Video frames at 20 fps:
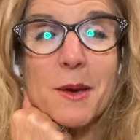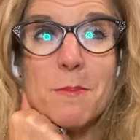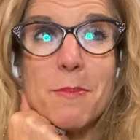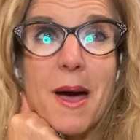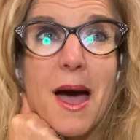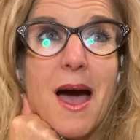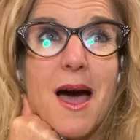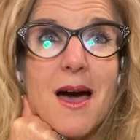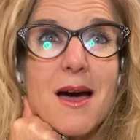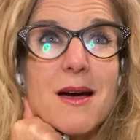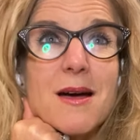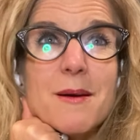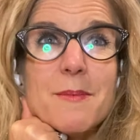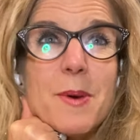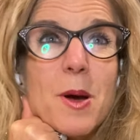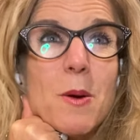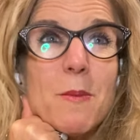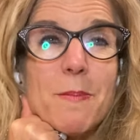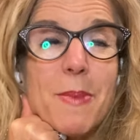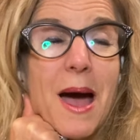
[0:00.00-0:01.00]

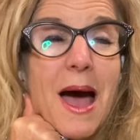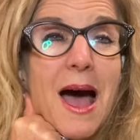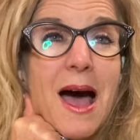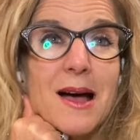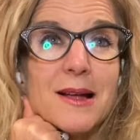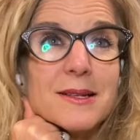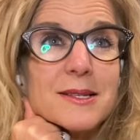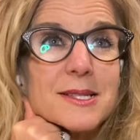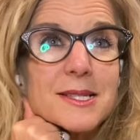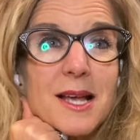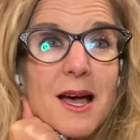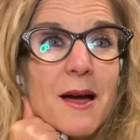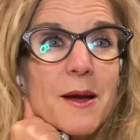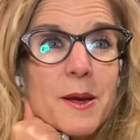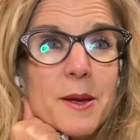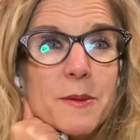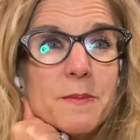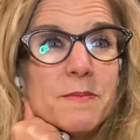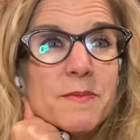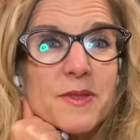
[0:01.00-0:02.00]
about bats, I
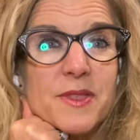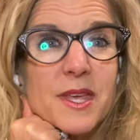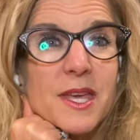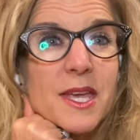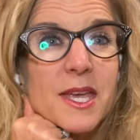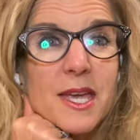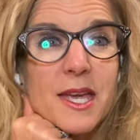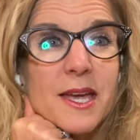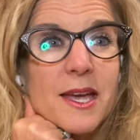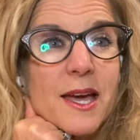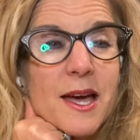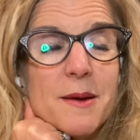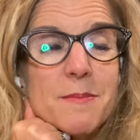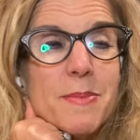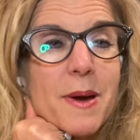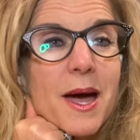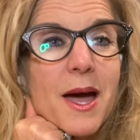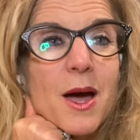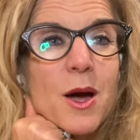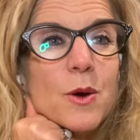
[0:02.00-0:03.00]
am thinking
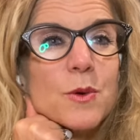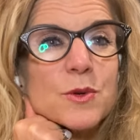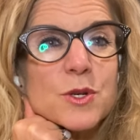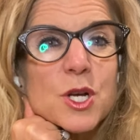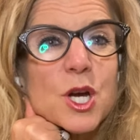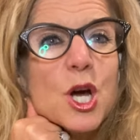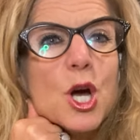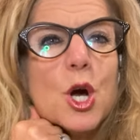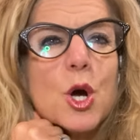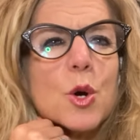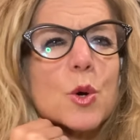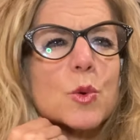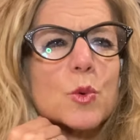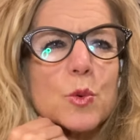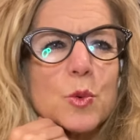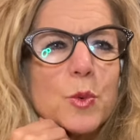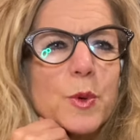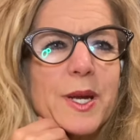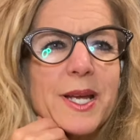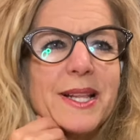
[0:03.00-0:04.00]
about
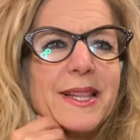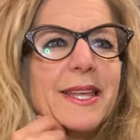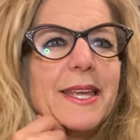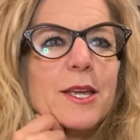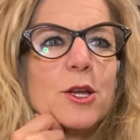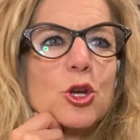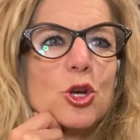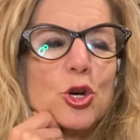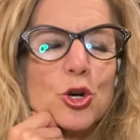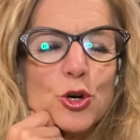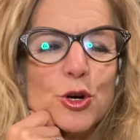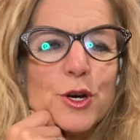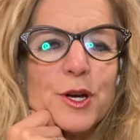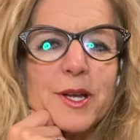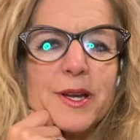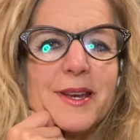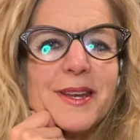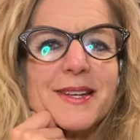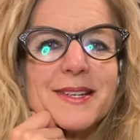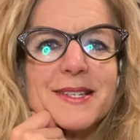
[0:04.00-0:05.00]
really
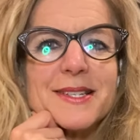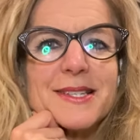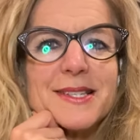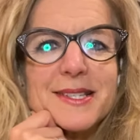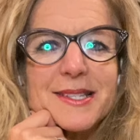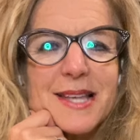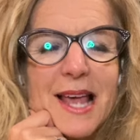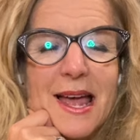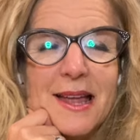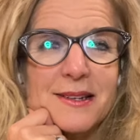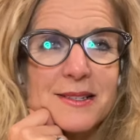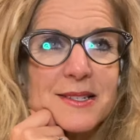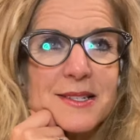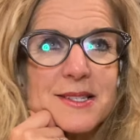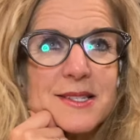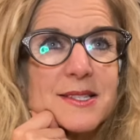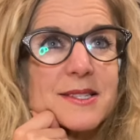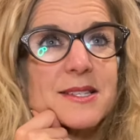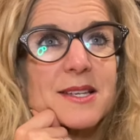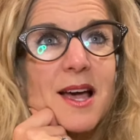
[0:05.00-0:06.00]
good
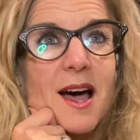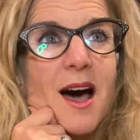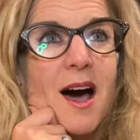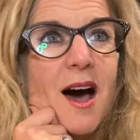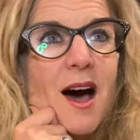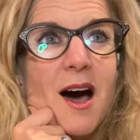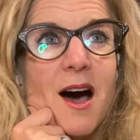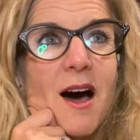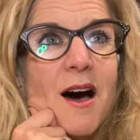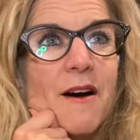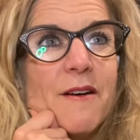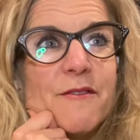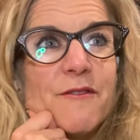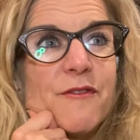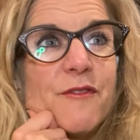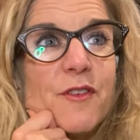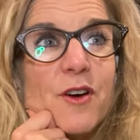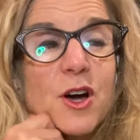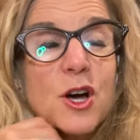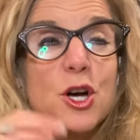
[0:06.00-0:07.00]
sense of
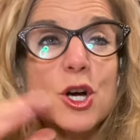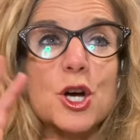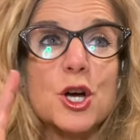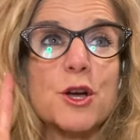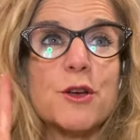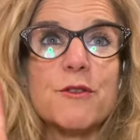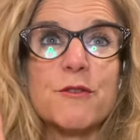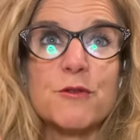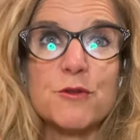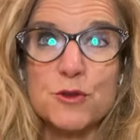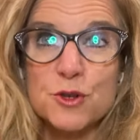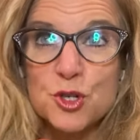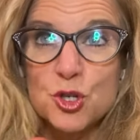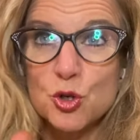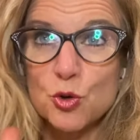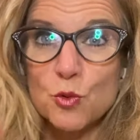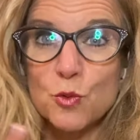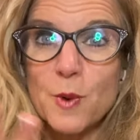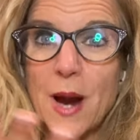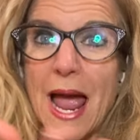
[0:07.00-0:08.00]

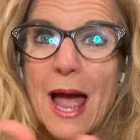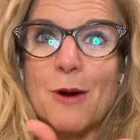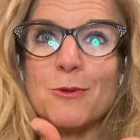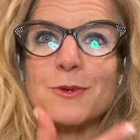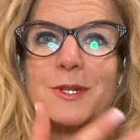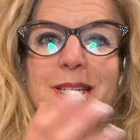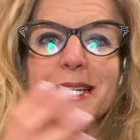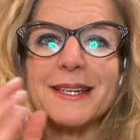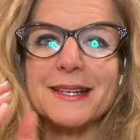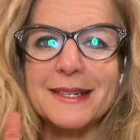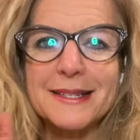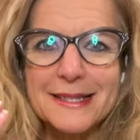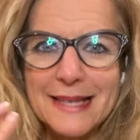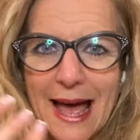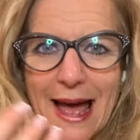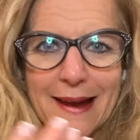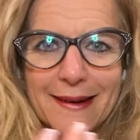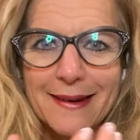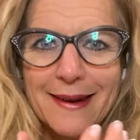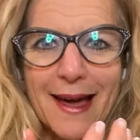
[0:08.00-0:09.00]
surroundings
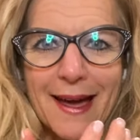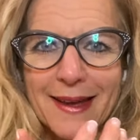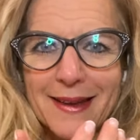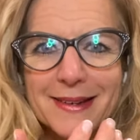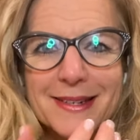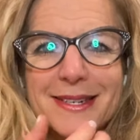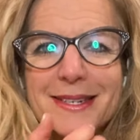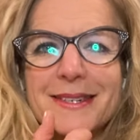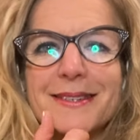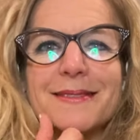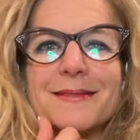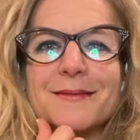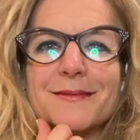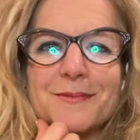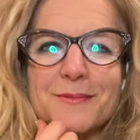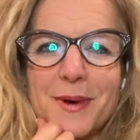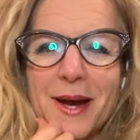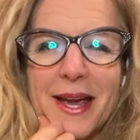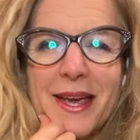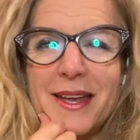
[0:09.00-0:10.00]
at night,
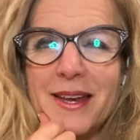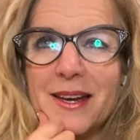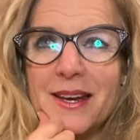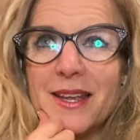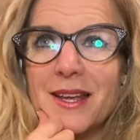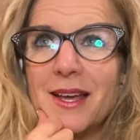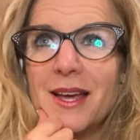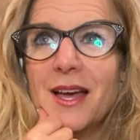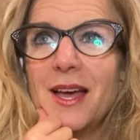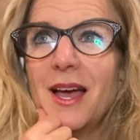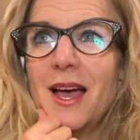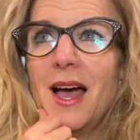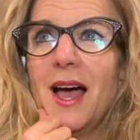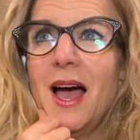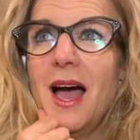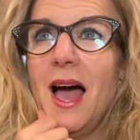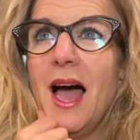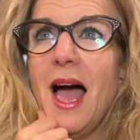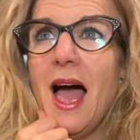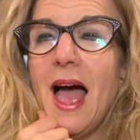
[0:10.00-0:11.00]
right?
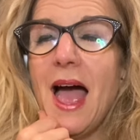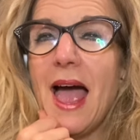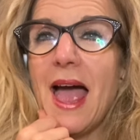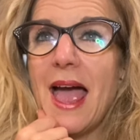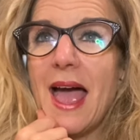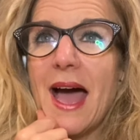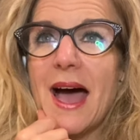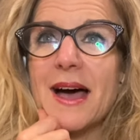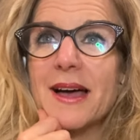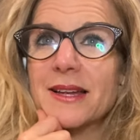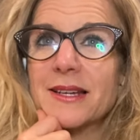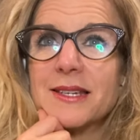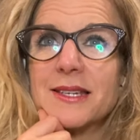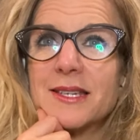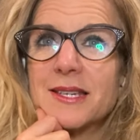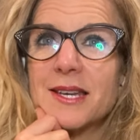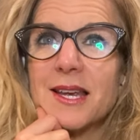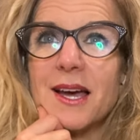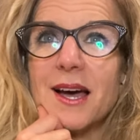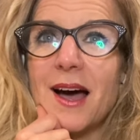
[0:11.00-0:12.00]
And
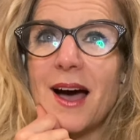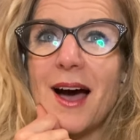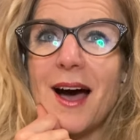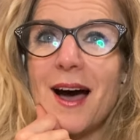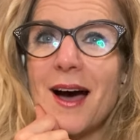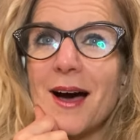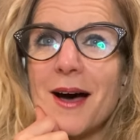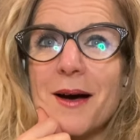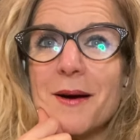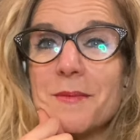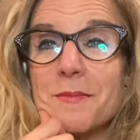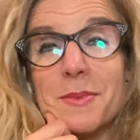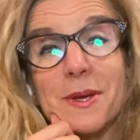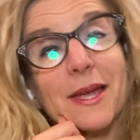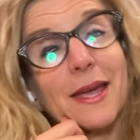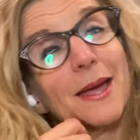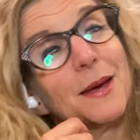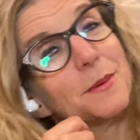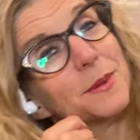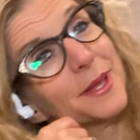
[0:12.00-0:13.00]

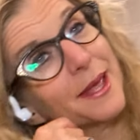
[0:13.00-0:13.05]
being able